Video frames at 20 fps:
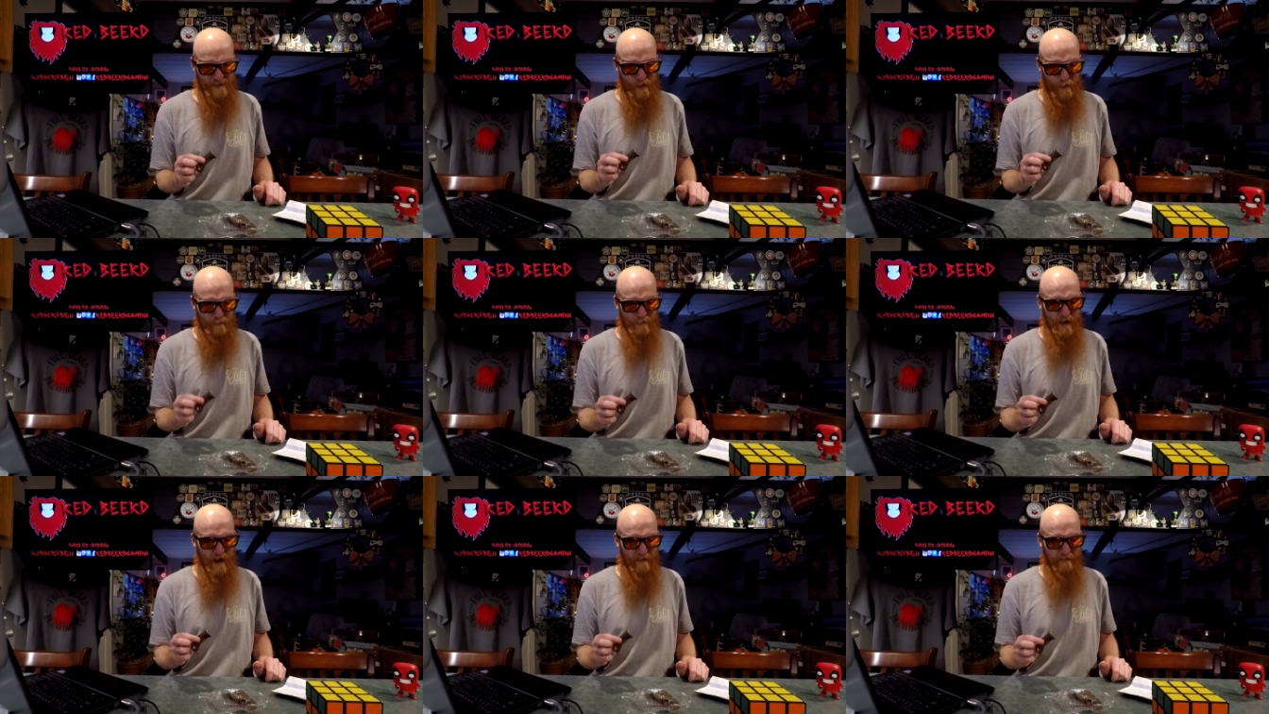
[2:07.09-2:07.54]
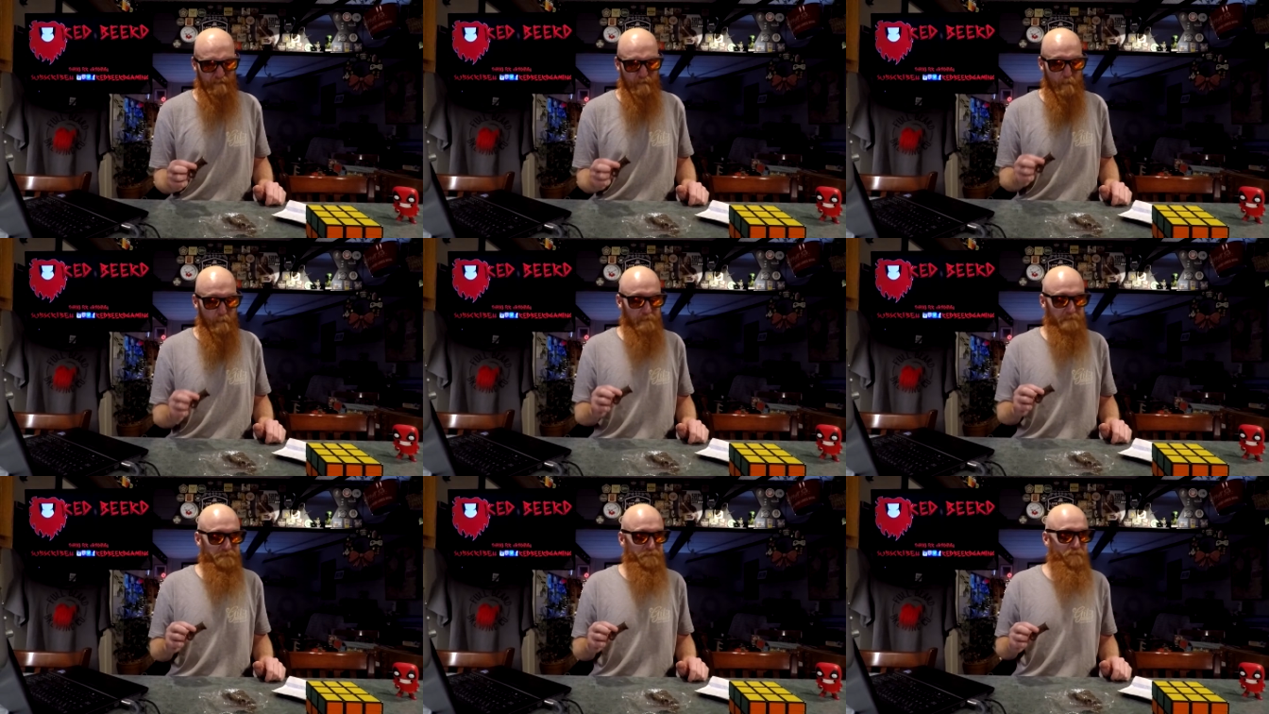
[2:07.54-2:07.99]
so tough
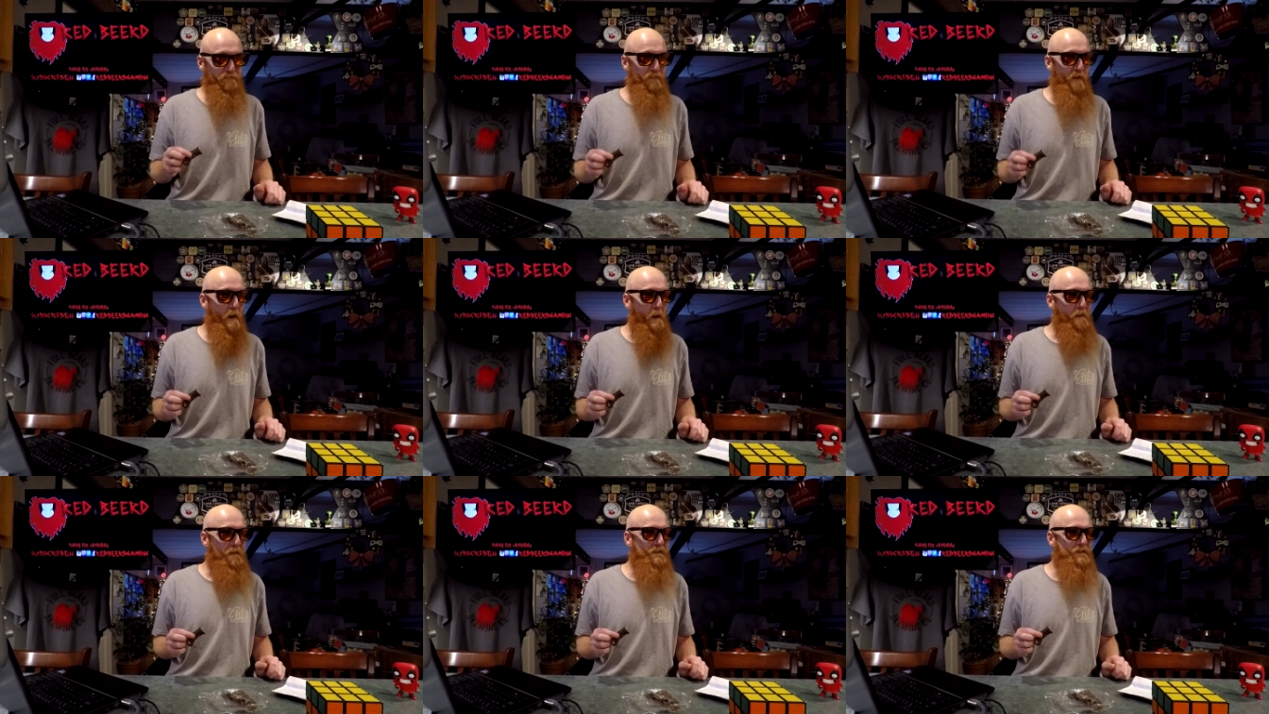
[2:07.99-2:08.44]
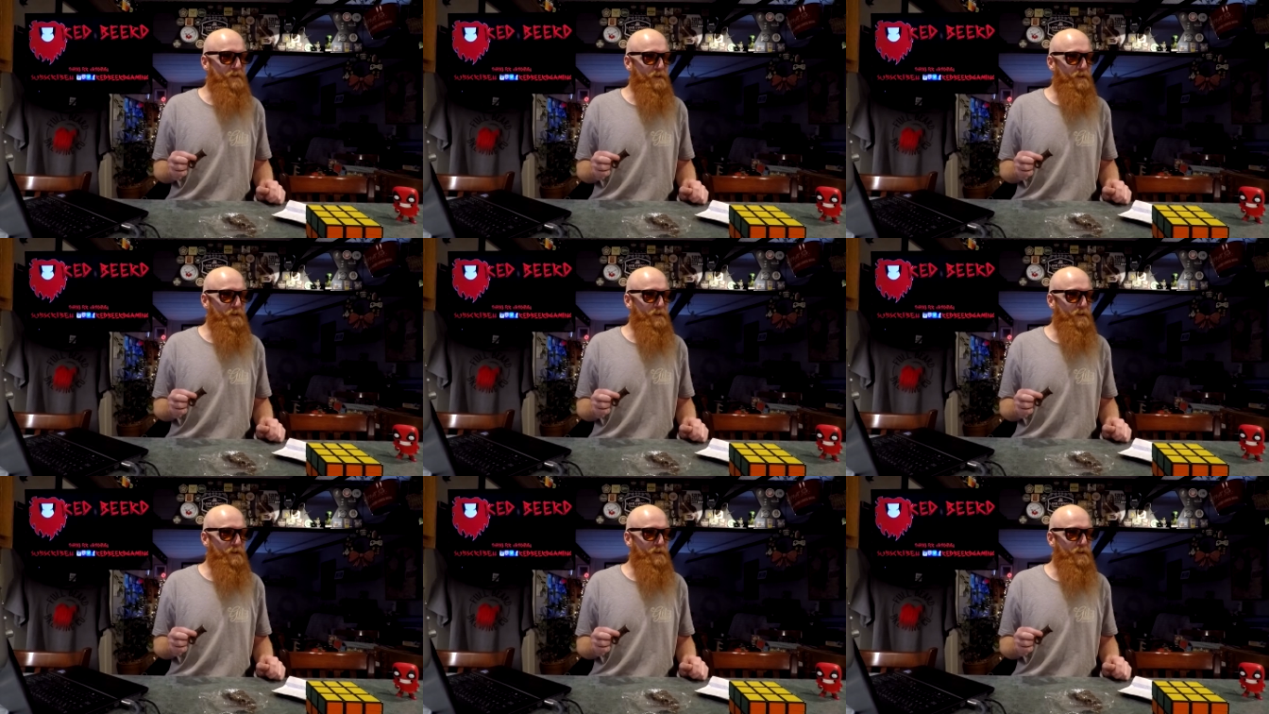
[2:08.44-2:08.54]
and